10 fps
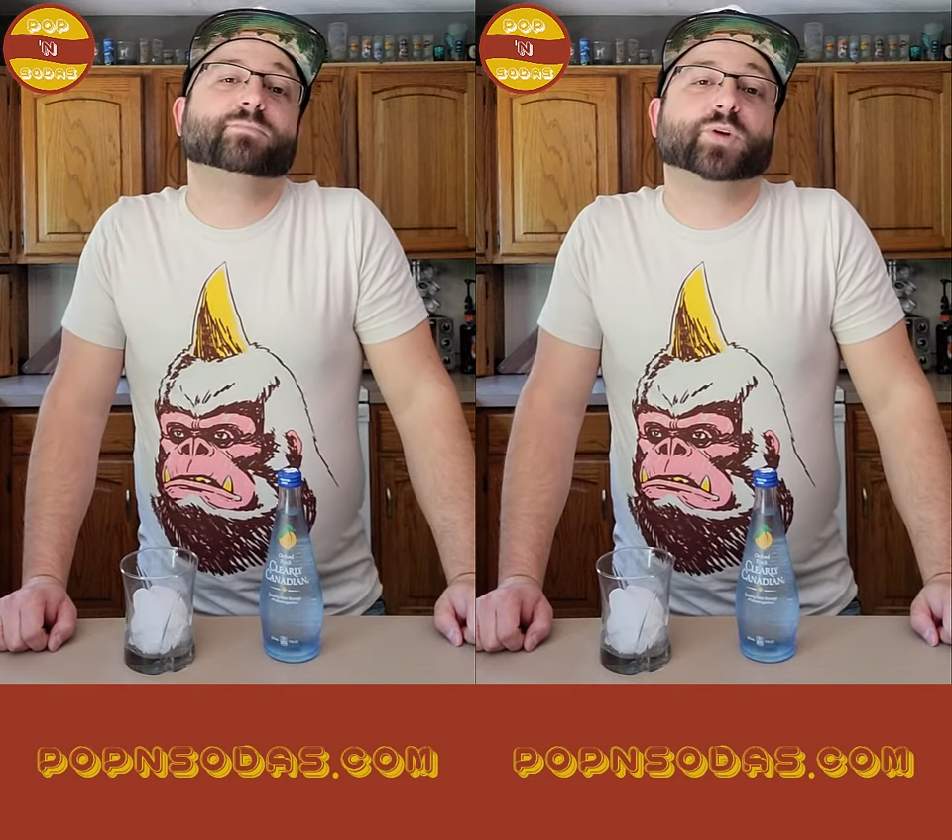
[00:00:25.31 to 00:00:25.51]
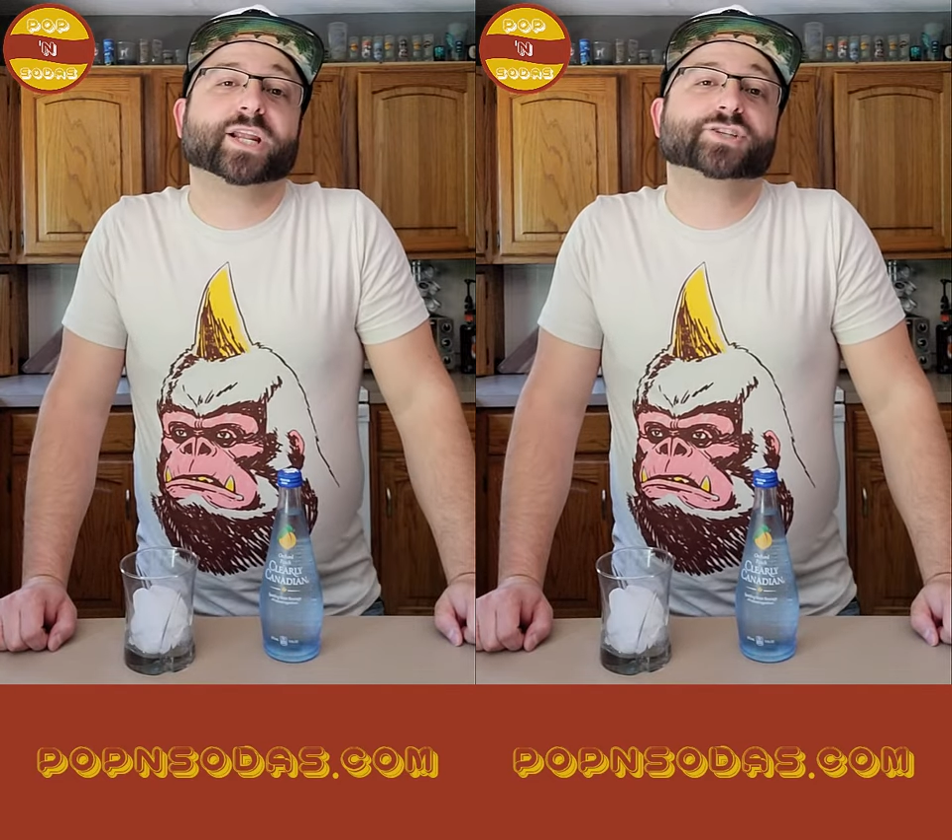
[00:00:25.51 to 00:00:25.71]

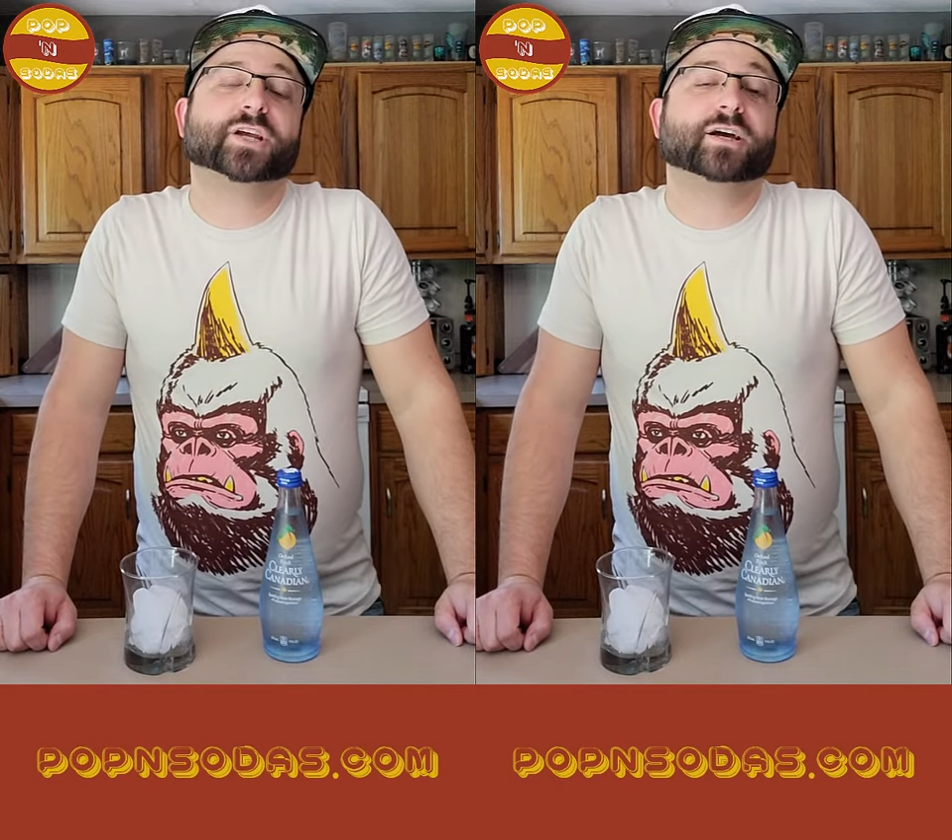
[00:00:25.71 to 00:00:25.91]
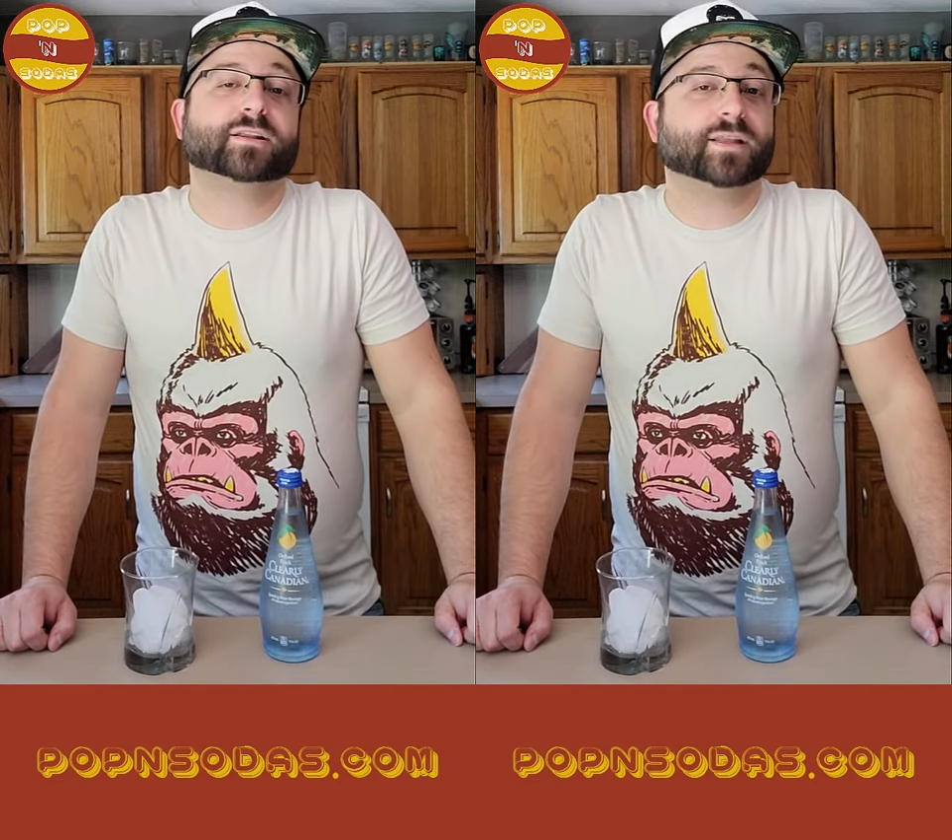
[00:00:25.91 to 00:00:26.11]

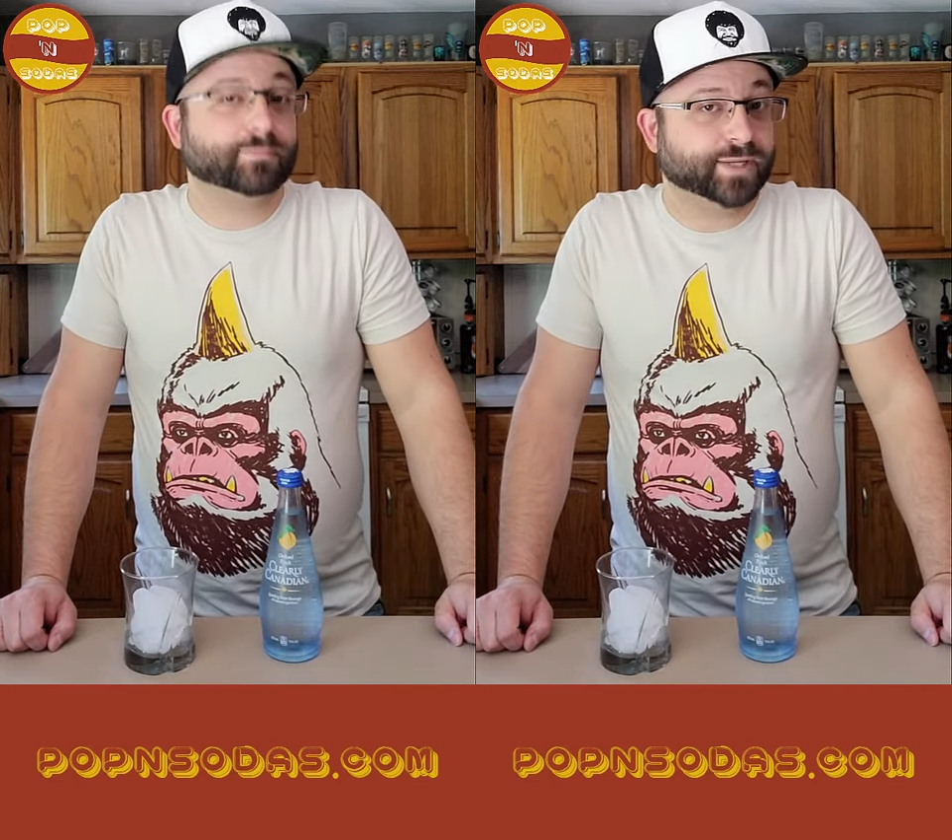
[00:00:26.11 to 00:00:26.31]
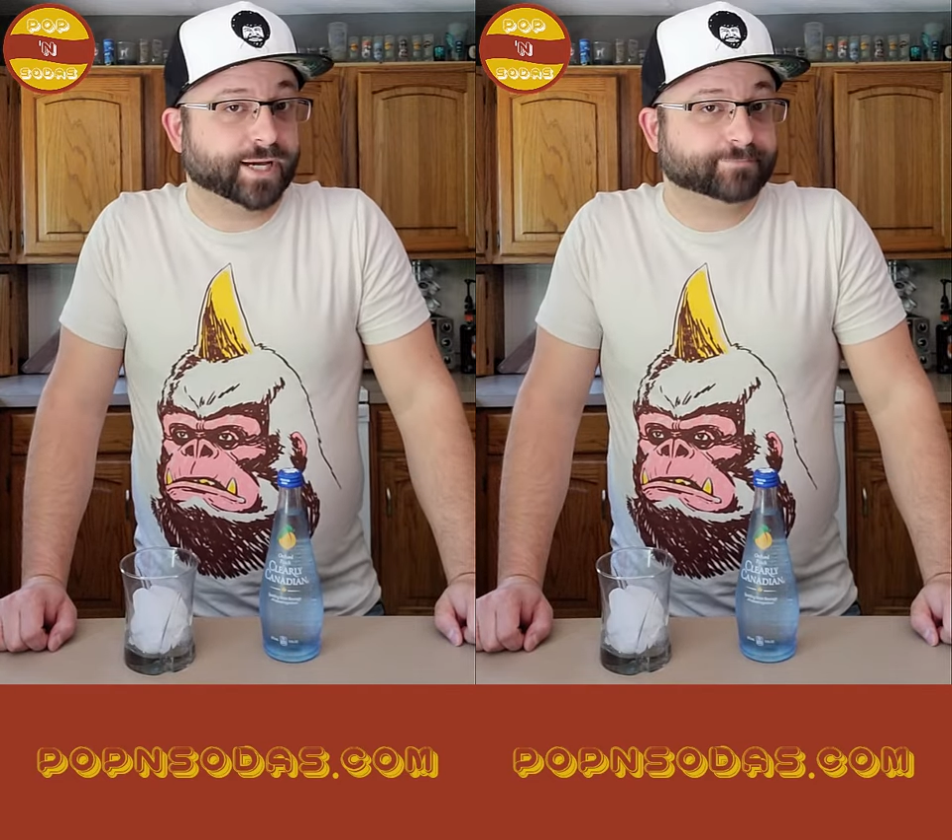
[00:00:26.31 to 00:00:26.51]
British
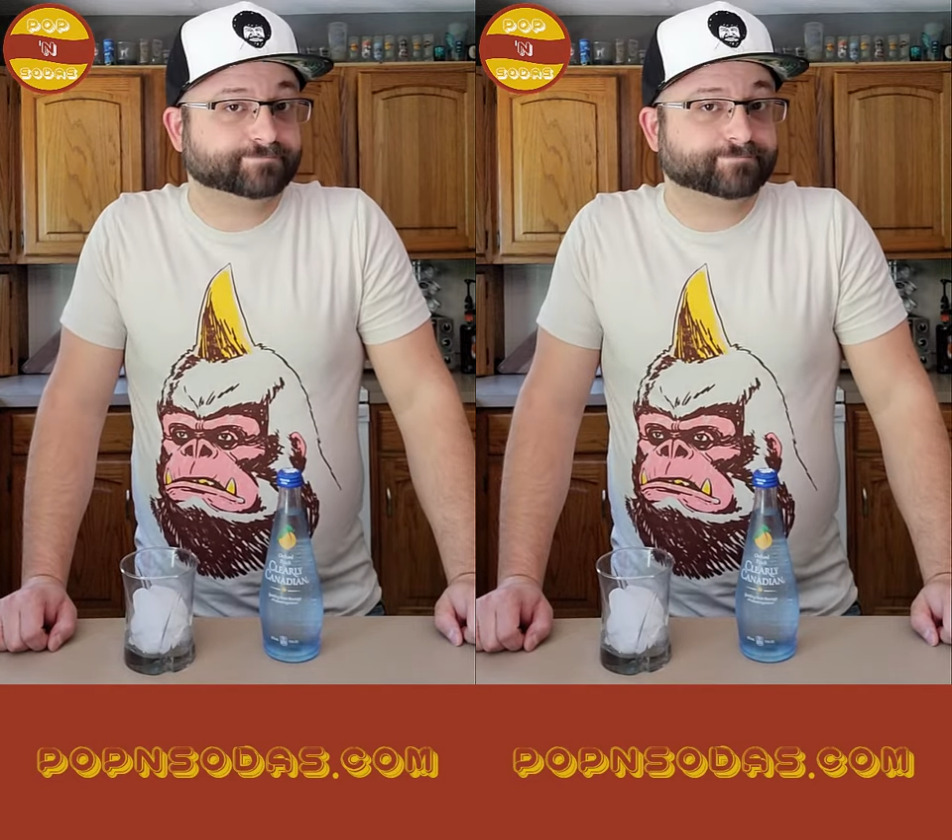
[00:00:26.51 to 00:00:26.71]
Columbia.